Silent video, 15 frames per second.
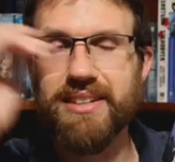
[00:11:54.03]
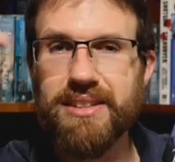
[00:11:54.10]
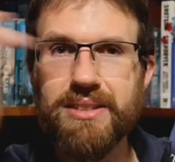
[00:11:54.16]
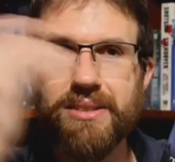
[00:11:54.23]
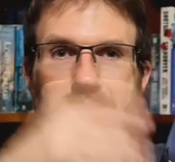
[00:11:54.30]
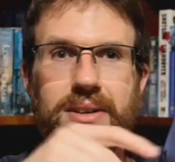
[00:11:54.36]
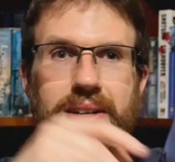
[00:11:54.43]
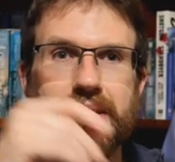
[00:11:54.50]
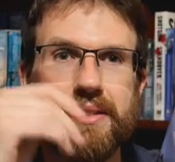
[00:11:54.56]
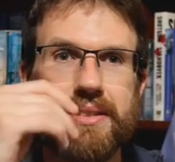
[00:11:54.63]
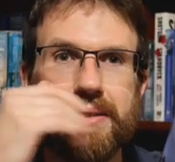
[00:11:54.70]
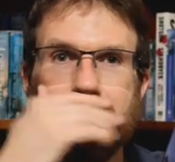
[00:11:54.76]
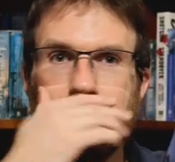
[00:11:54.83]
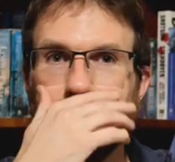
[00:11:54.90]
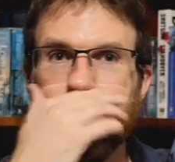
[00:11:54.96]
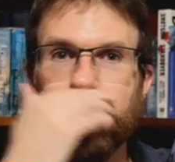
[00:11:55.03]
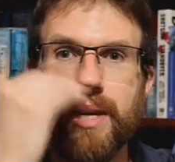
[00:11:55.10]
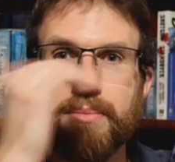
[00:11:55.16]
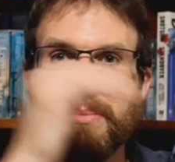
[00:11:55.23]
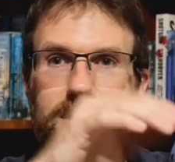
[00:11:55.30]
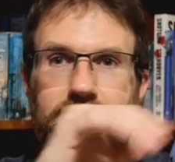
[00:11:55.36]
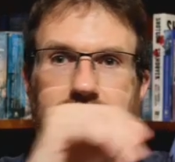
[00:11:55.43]
Easter eggs, little
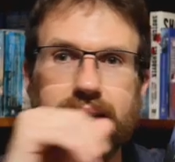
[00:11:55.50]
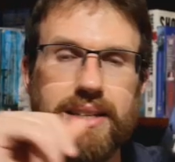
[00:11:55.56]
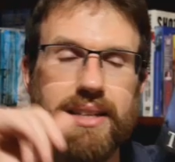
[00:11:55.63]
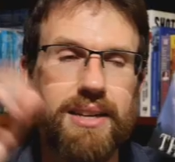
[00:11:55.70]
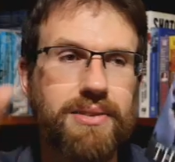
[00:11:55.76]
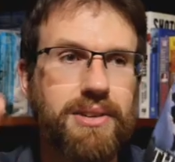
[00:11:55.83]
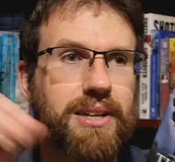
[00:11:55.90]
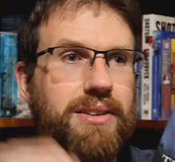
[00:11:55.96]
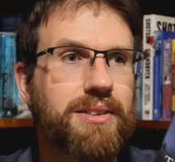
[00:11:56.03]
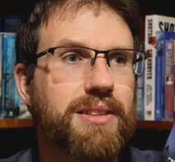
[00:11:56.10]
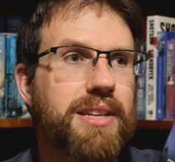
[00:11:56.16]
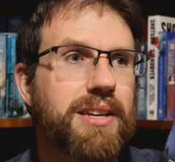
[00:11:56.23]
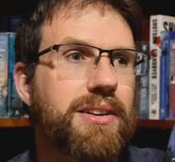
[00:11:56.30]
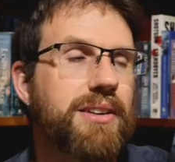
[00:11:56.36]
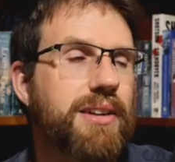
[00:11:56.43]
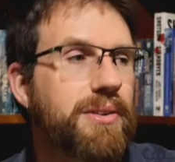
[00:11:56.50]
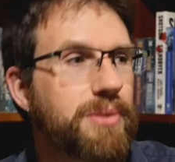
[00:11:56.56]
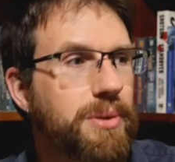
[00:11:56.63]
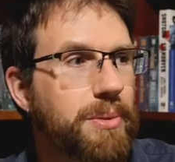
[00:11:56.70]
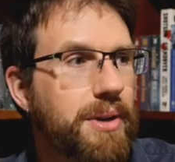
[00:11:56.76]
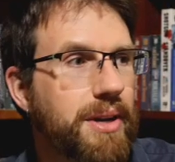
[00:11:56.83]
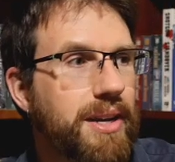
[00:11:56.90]
gems hidden here and there and
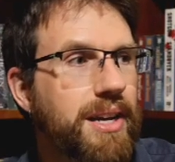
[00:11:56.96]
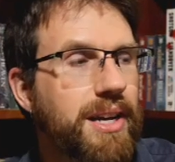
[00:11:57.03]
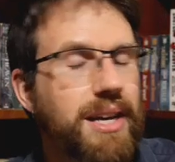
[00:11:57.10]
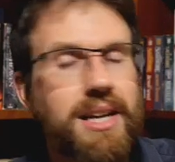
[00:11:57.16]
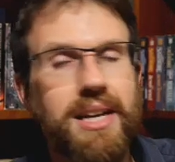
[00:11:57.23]
everywhere.